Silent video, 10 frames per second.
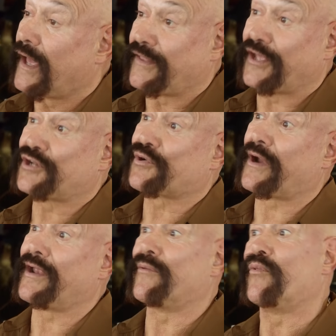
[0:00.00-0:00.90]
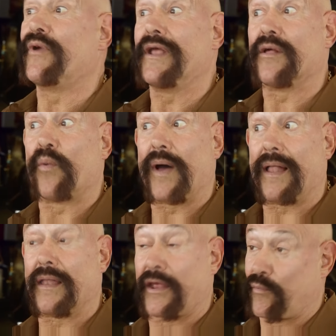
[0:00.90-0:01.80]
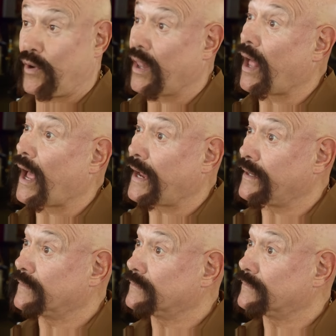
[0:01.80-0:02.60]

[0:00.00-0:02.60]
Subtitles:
And they trade real well and real high.